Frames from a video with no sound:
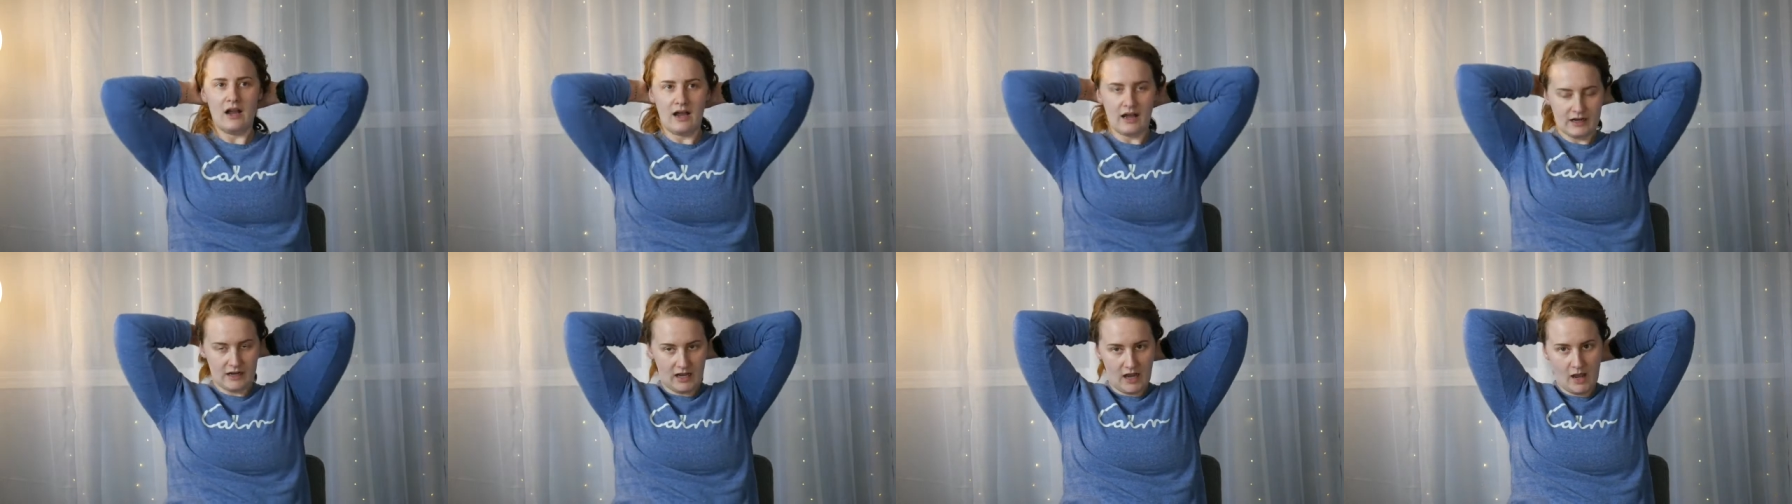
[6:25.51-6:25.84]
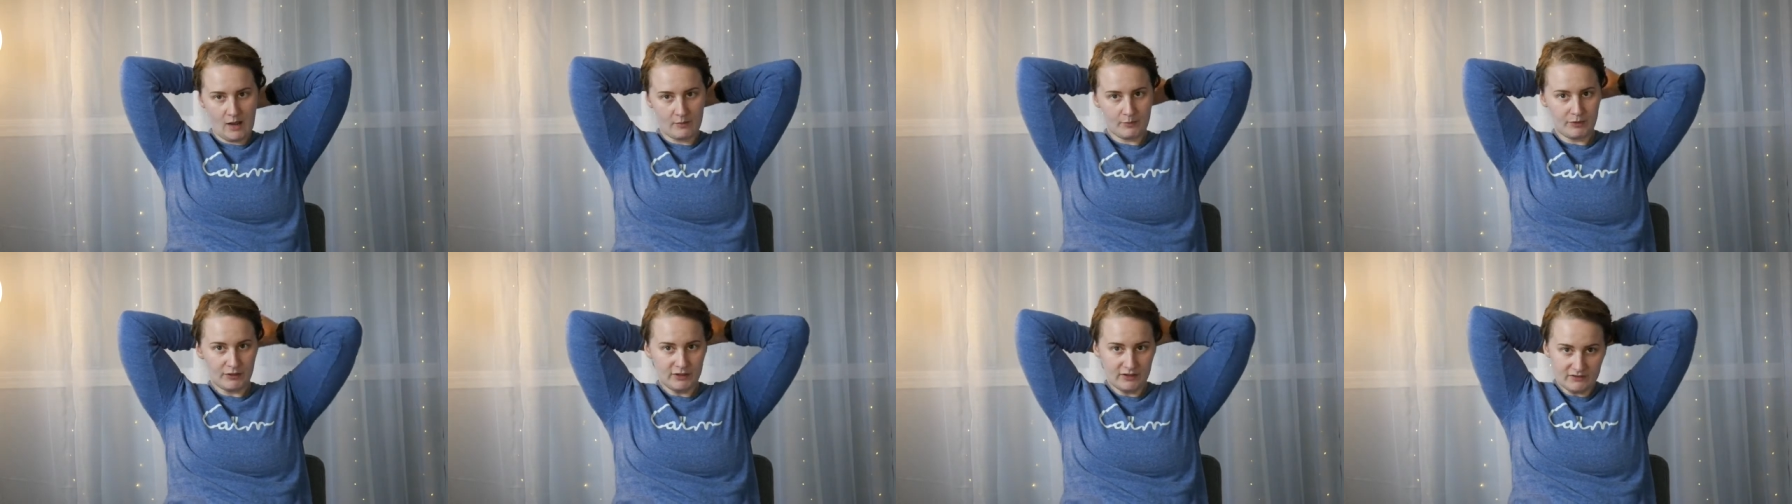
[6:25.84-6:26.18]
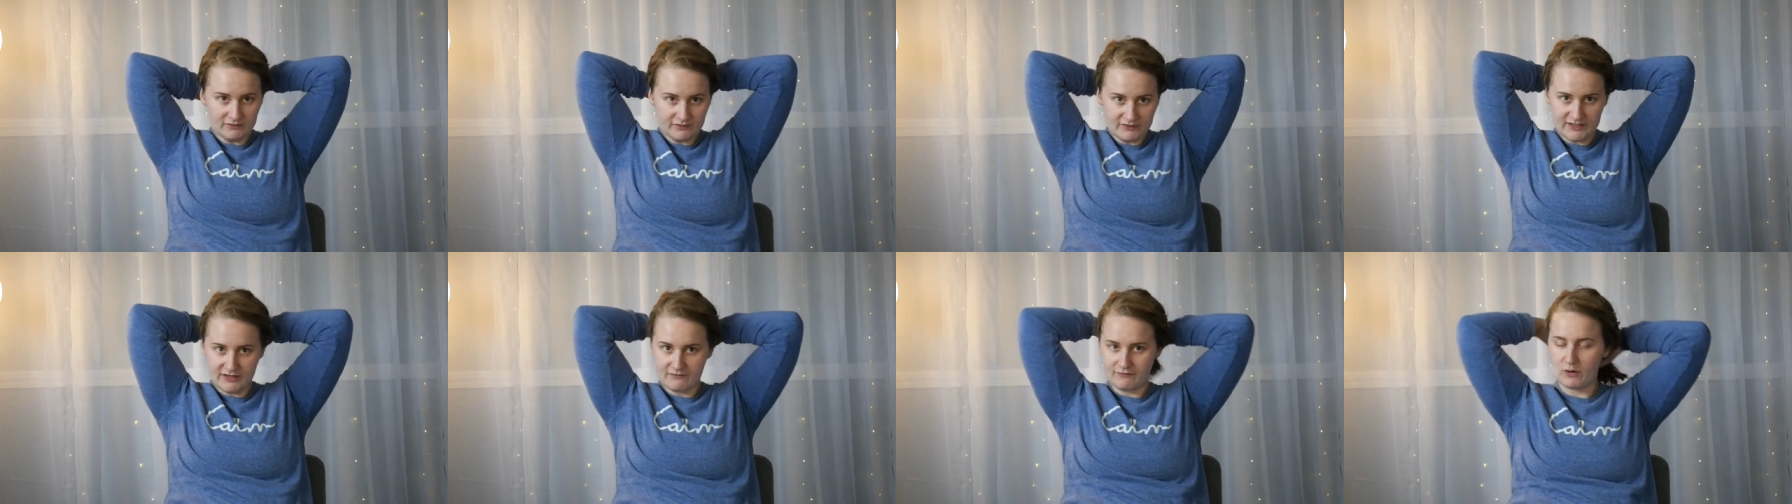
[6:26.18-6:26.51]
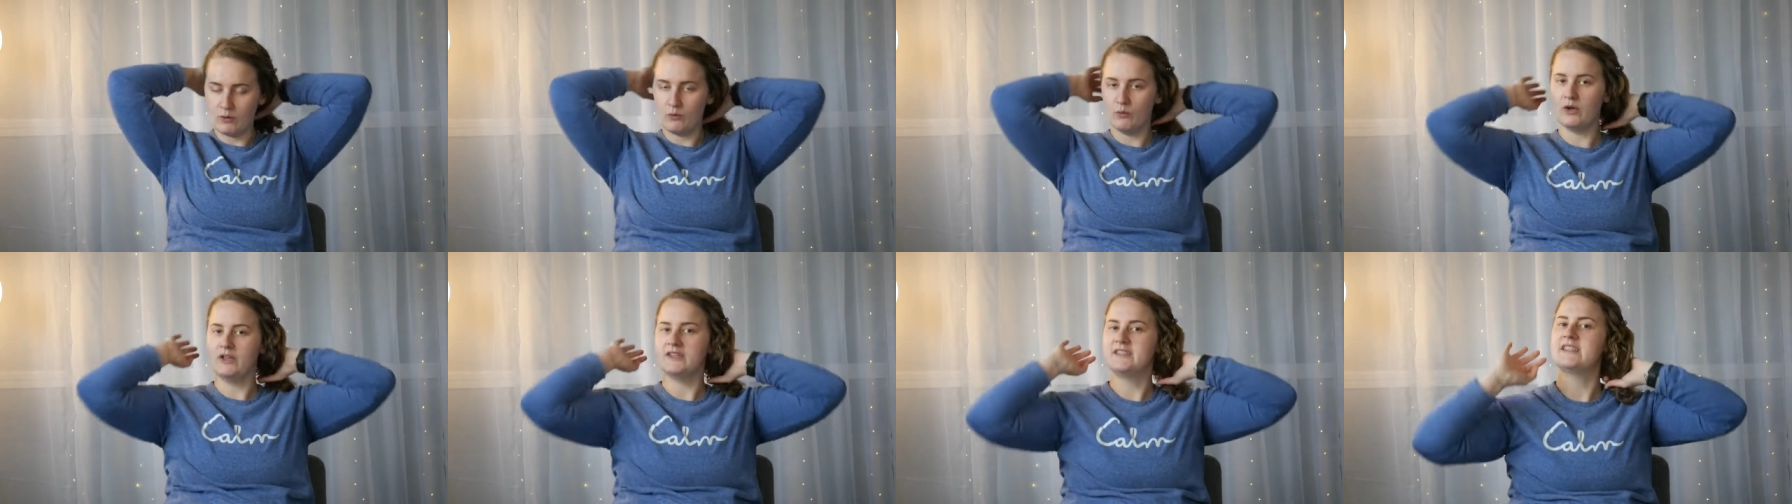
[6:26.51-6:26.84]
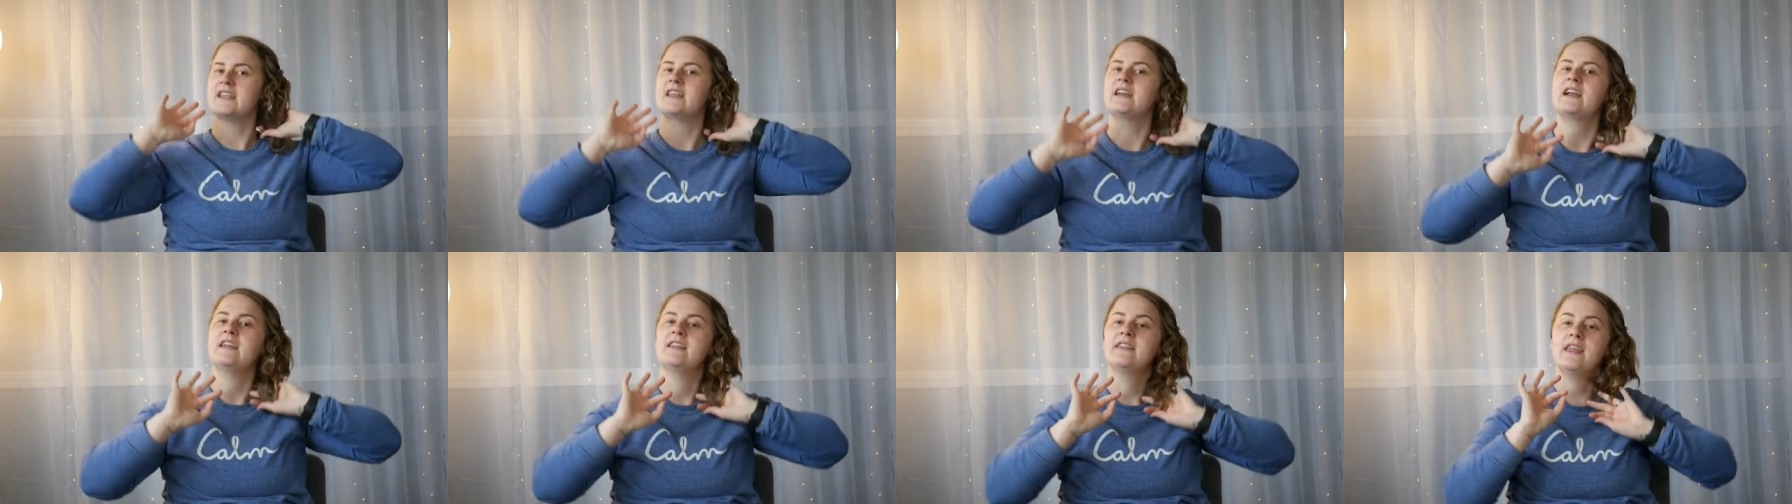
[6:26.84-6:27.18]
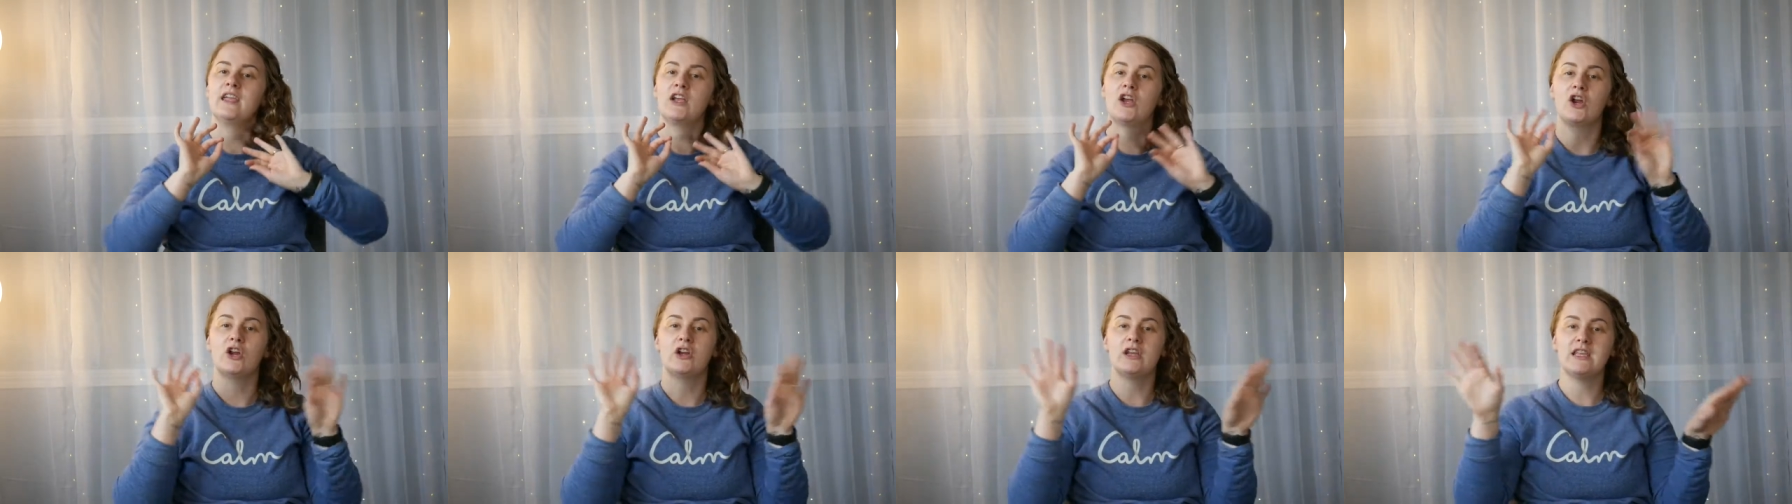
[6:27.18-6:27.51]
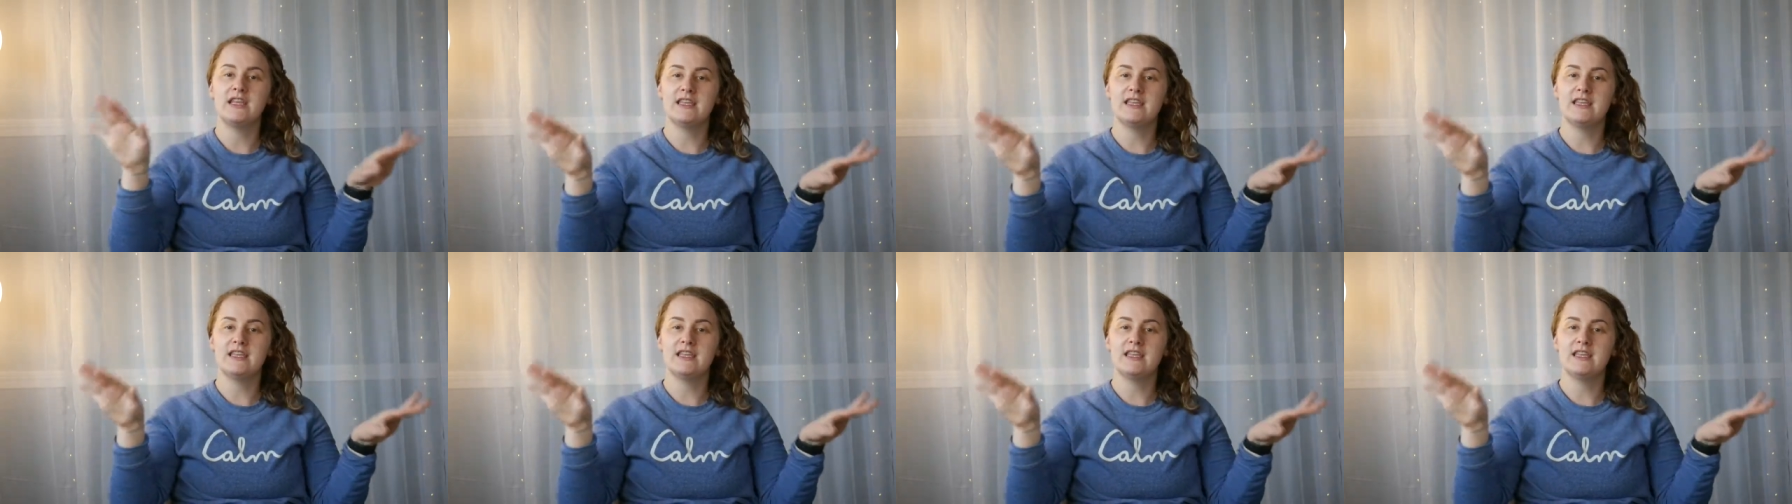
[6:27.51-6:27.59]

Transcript: a couple of different ones that I think are